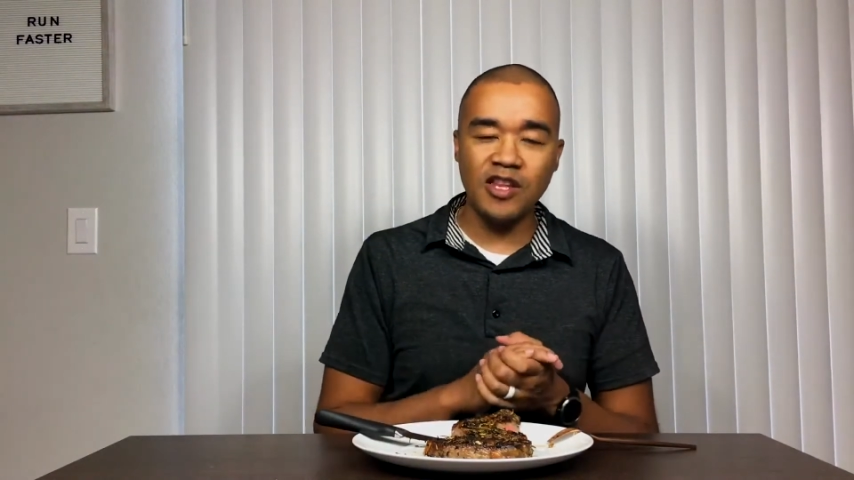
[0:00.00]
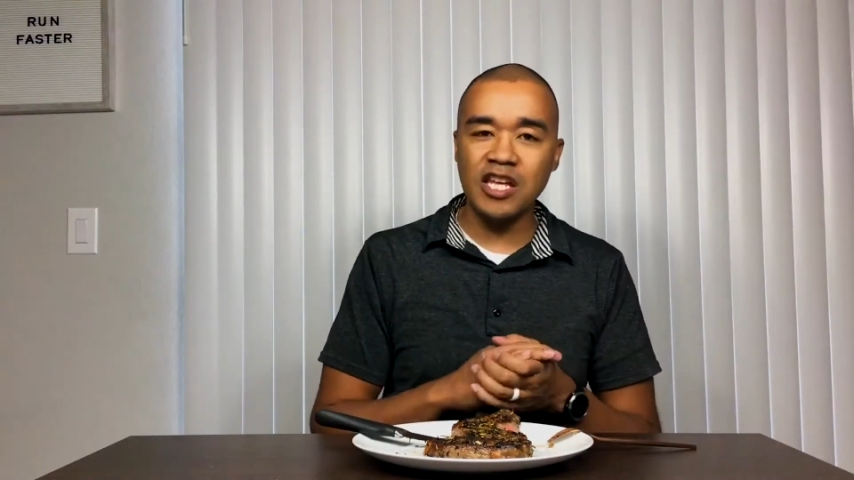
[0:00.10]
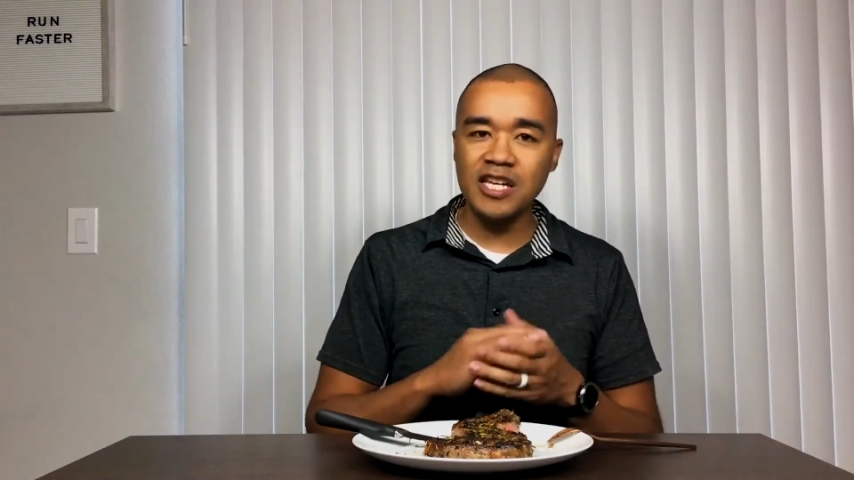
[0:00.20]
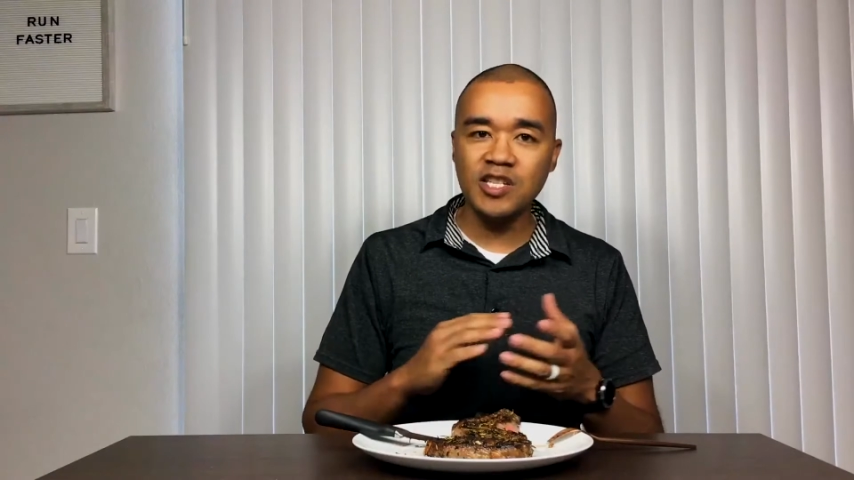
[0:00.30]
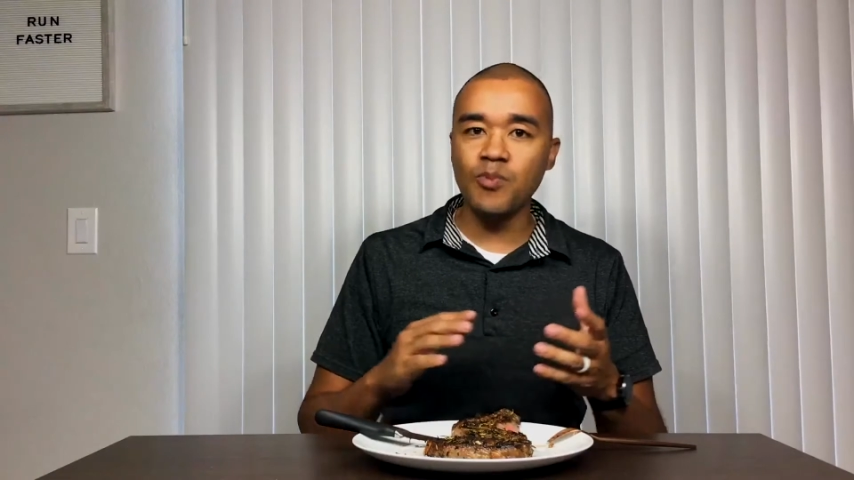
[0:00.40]

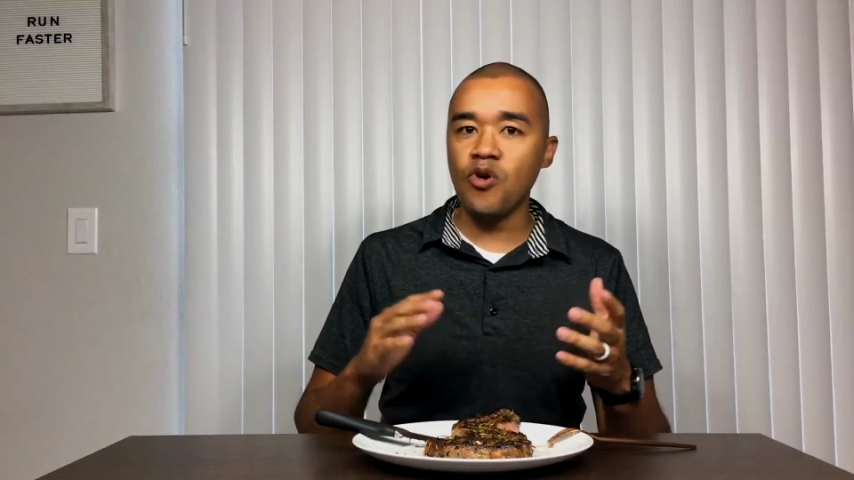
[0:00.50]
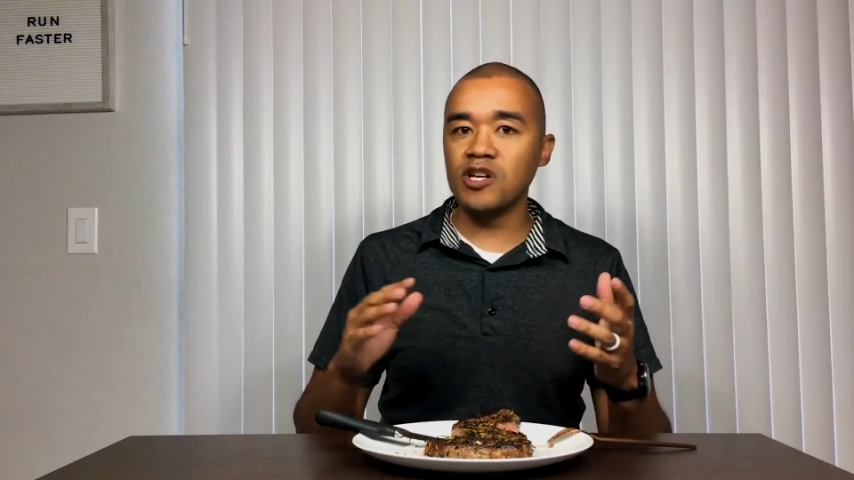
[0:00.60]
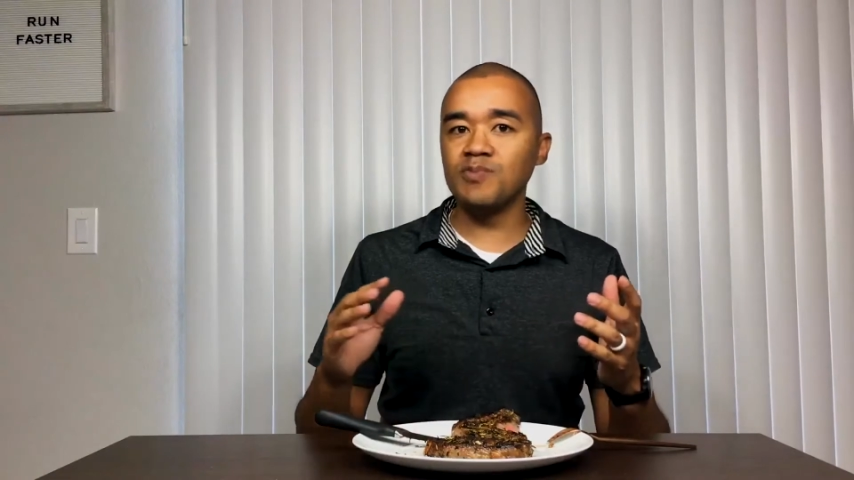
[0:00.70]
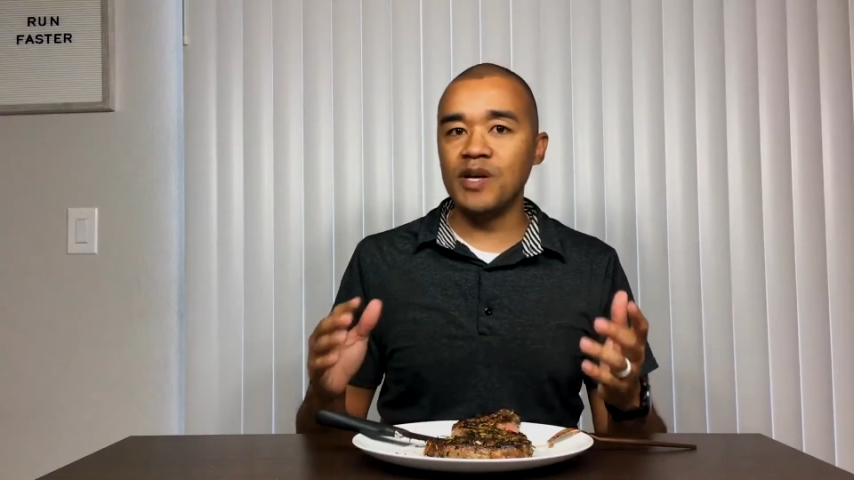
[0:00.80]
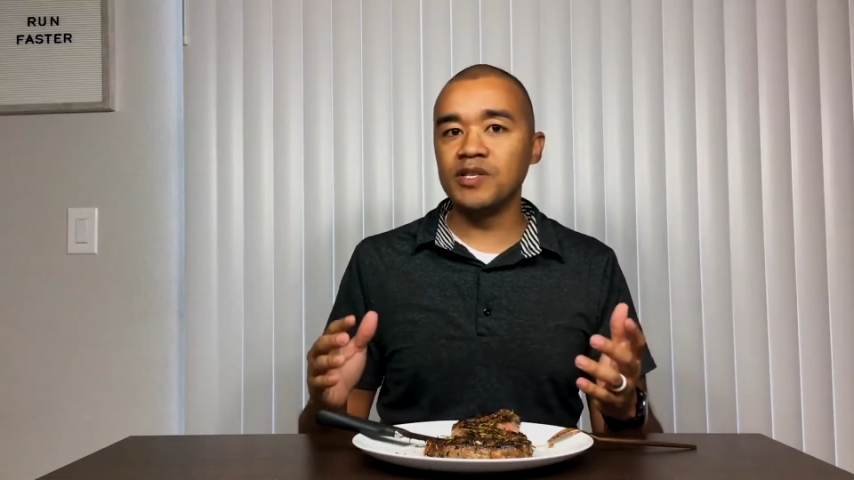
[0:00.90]
It is more
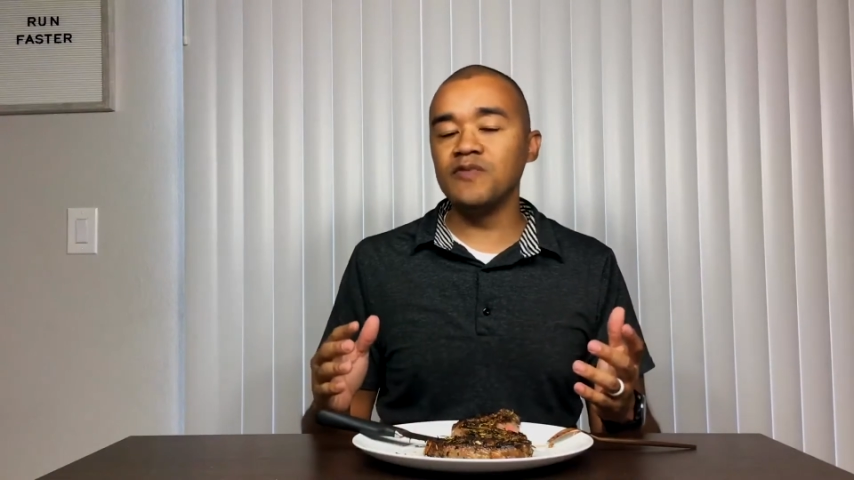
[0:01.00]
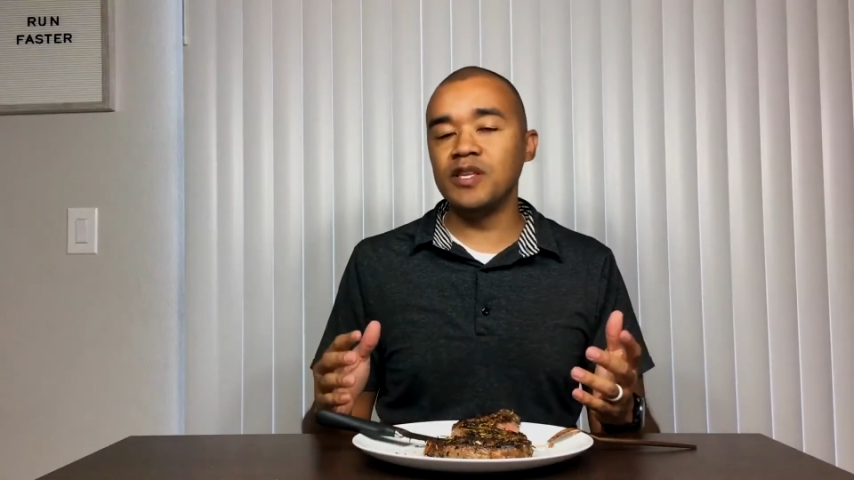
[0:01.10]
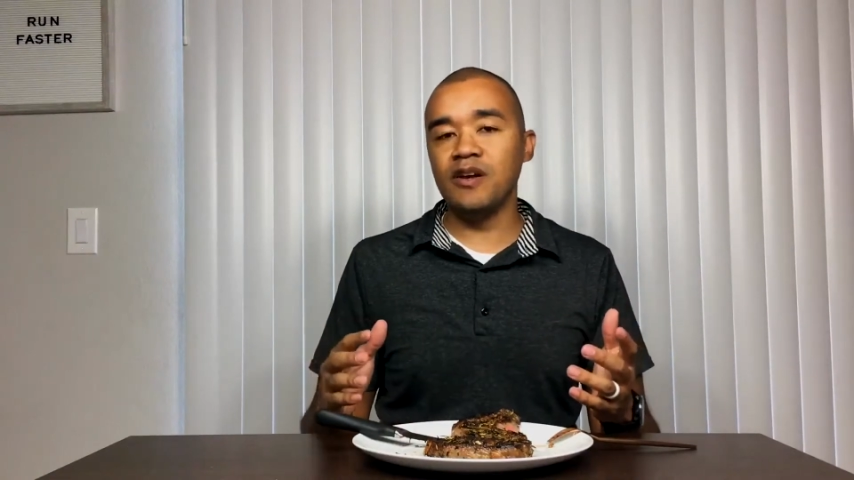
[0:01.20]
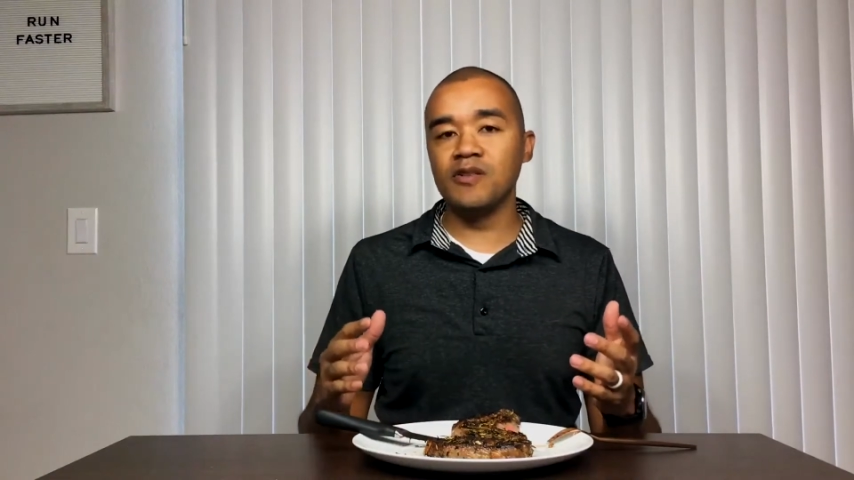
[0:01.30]
expensive than the